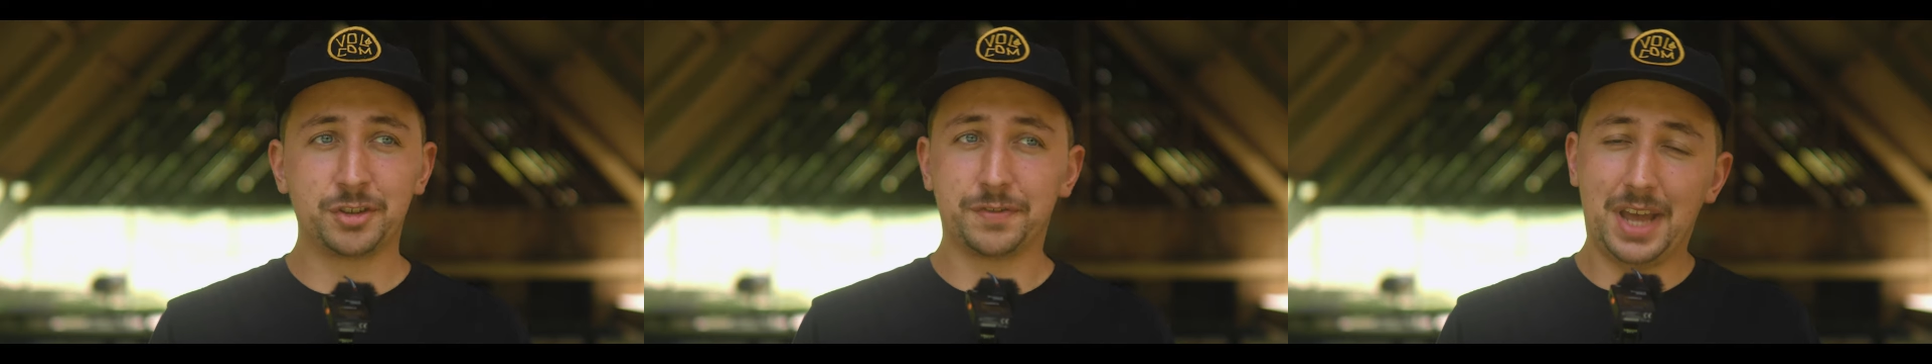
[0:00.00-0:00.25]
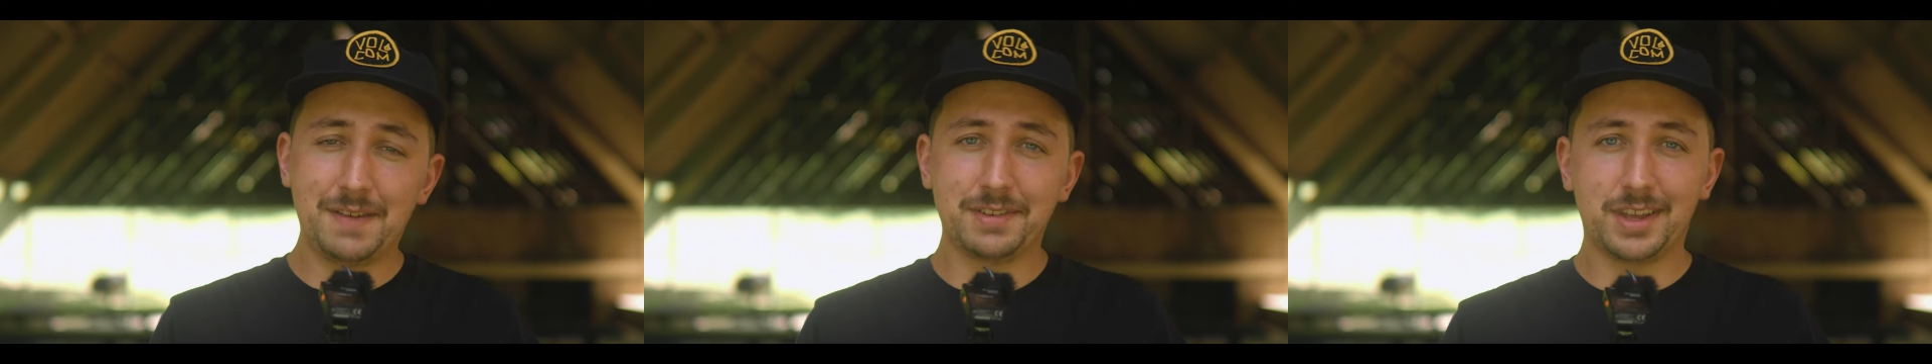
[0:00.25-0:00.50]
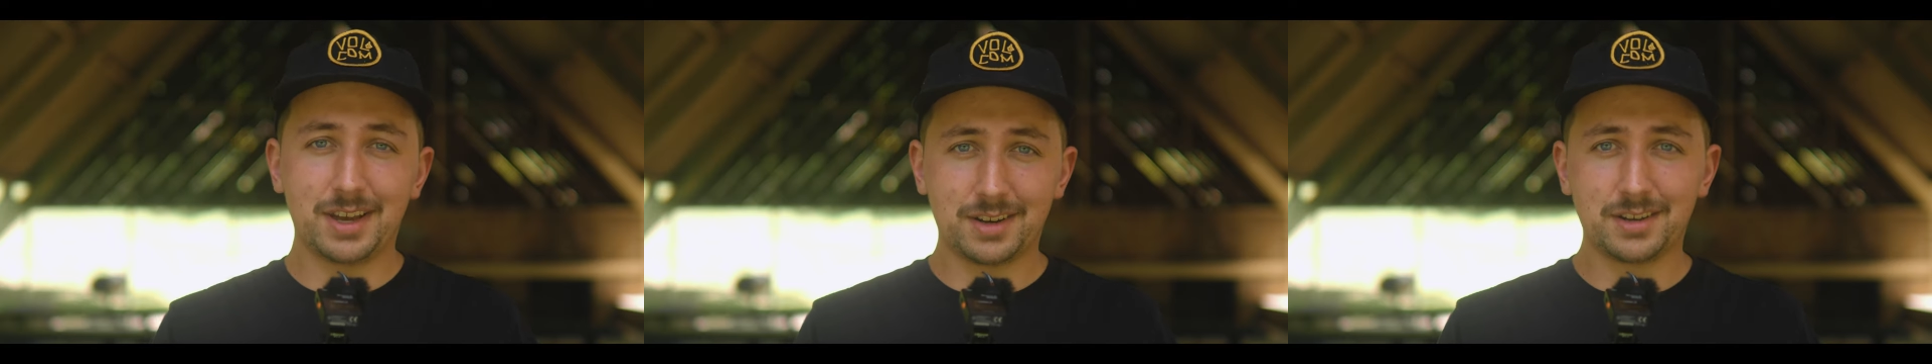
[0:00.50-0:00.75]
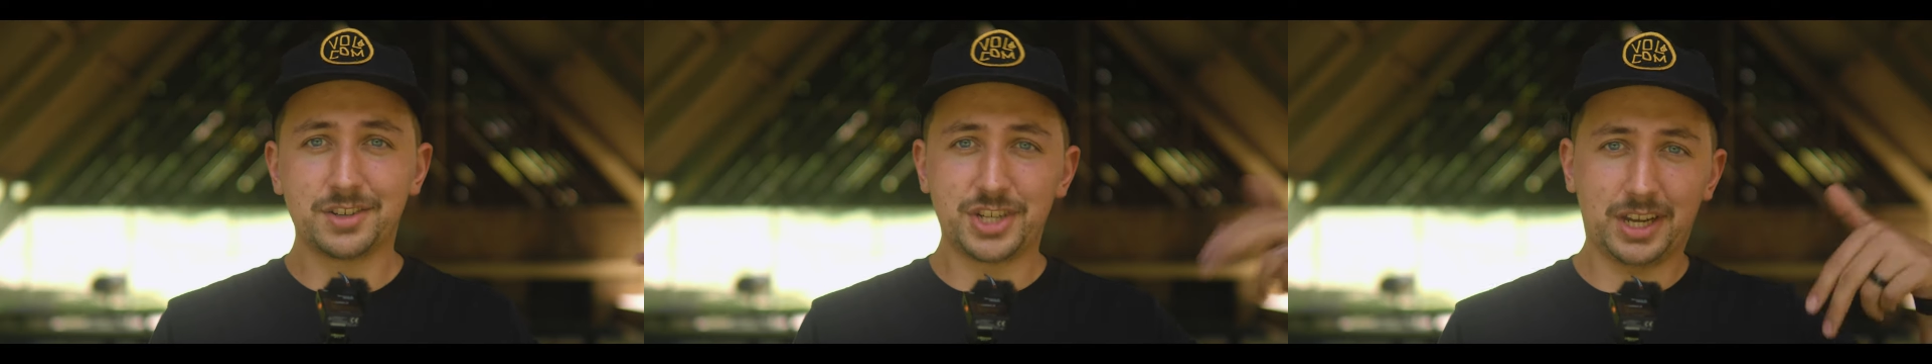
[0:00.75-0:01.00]
So if you haven't yet,
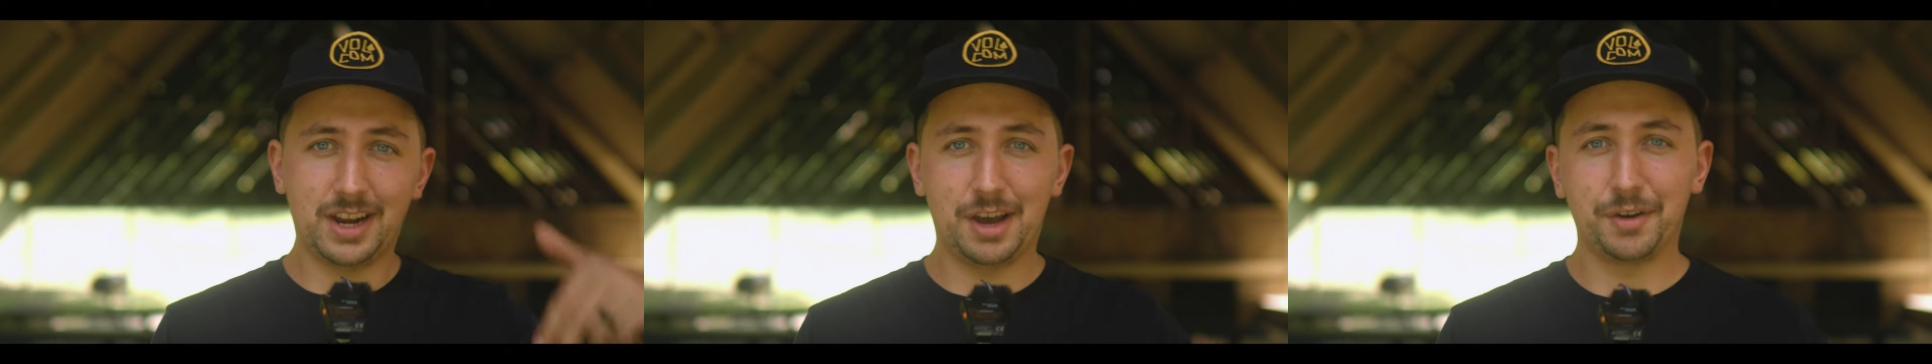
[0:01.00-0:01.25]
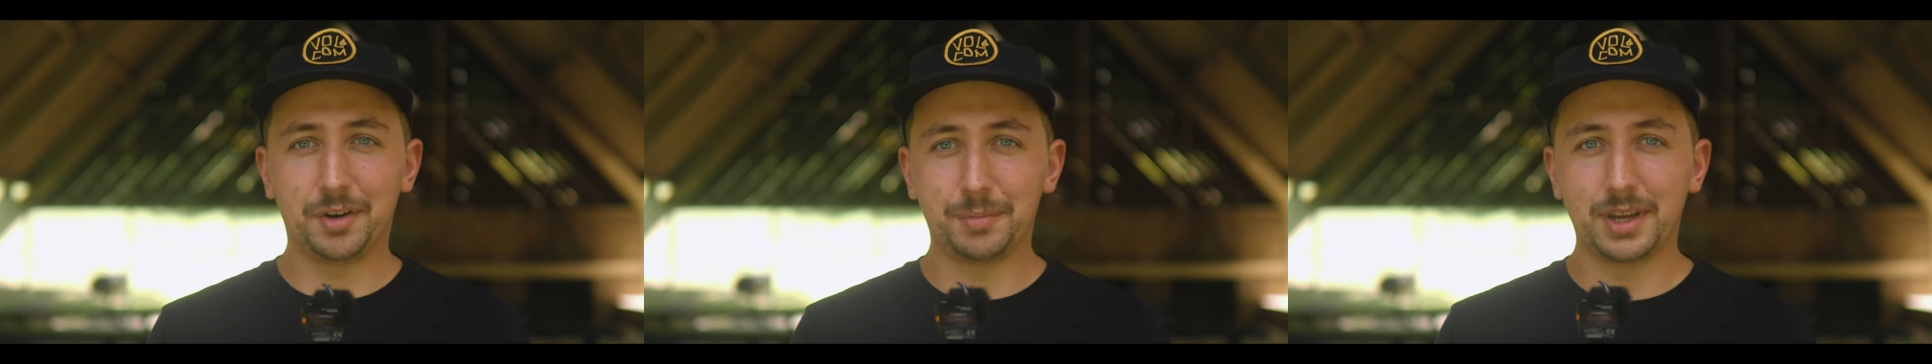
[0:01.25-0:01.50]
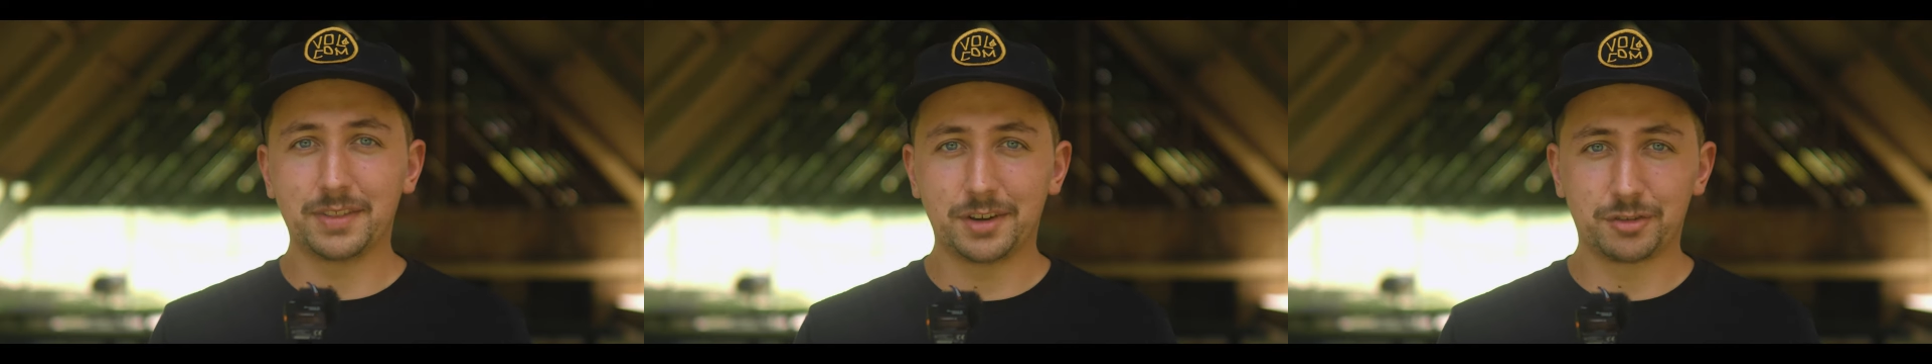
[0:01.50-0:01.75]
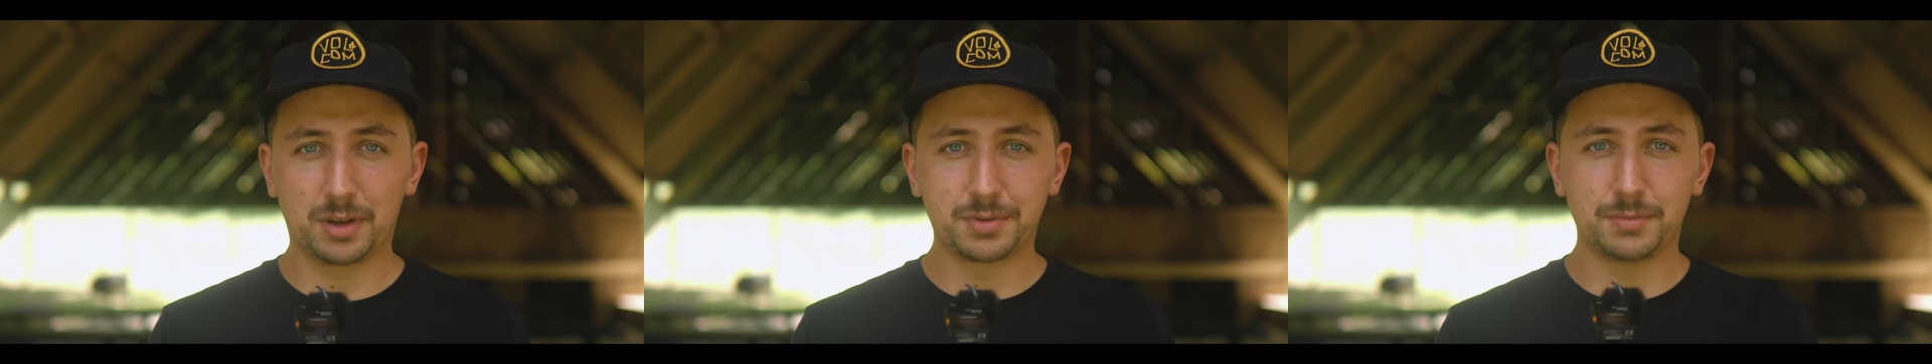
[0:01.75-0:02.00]
check it out. It'll be in the
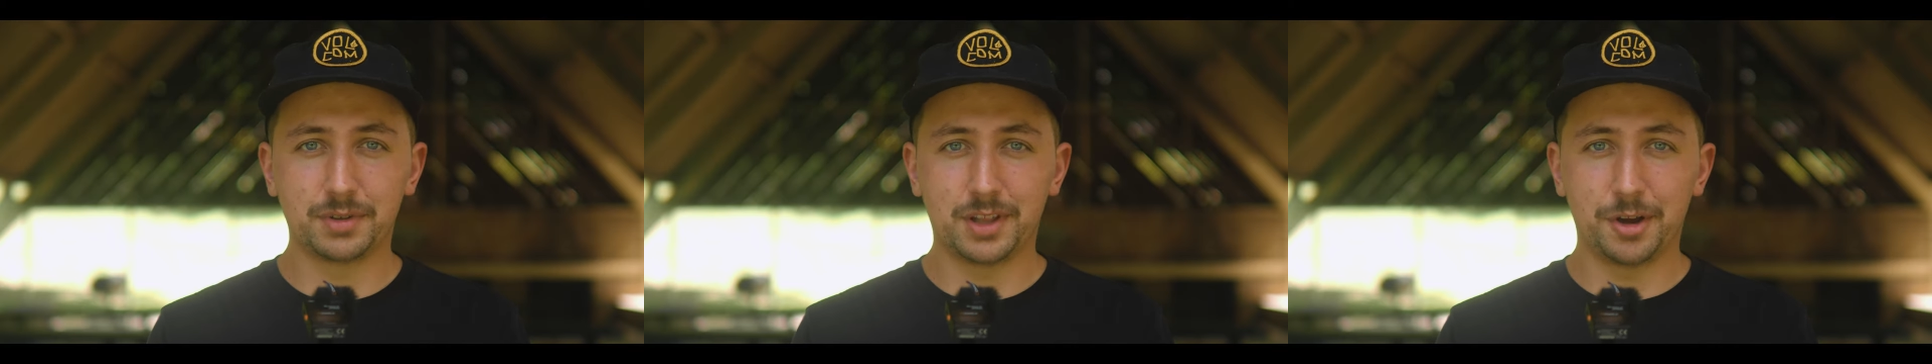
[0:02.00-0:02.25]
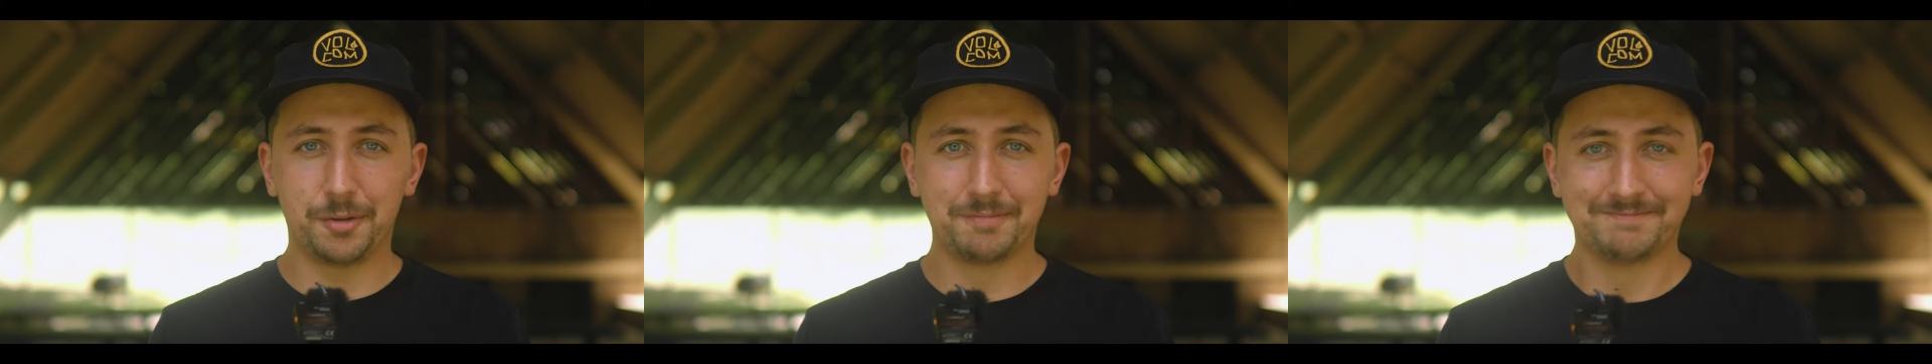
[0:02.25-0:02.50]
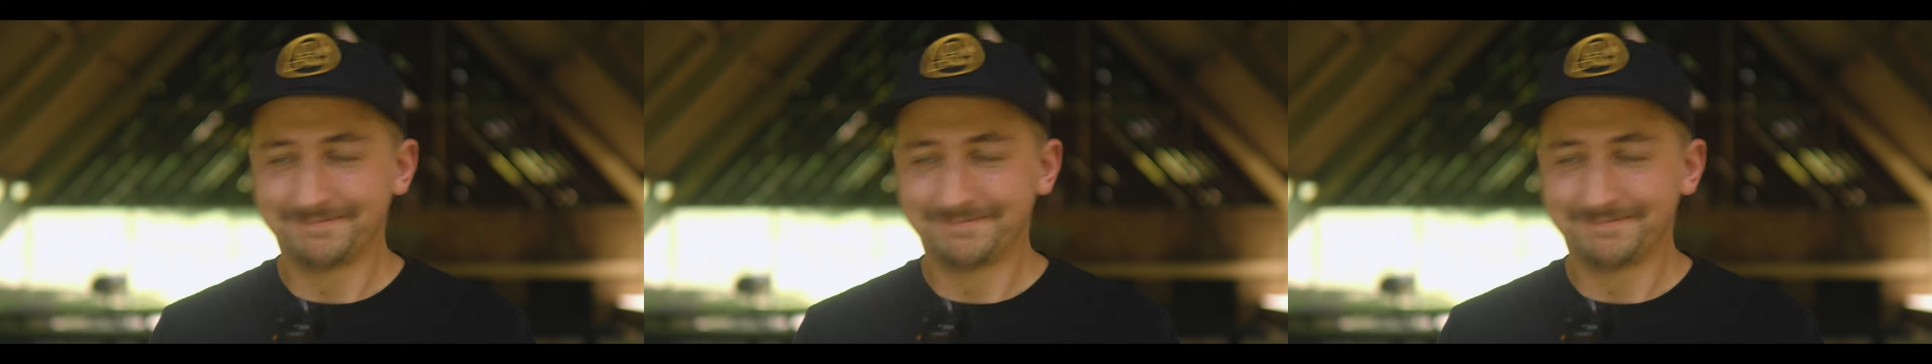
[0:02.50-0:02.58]
description below.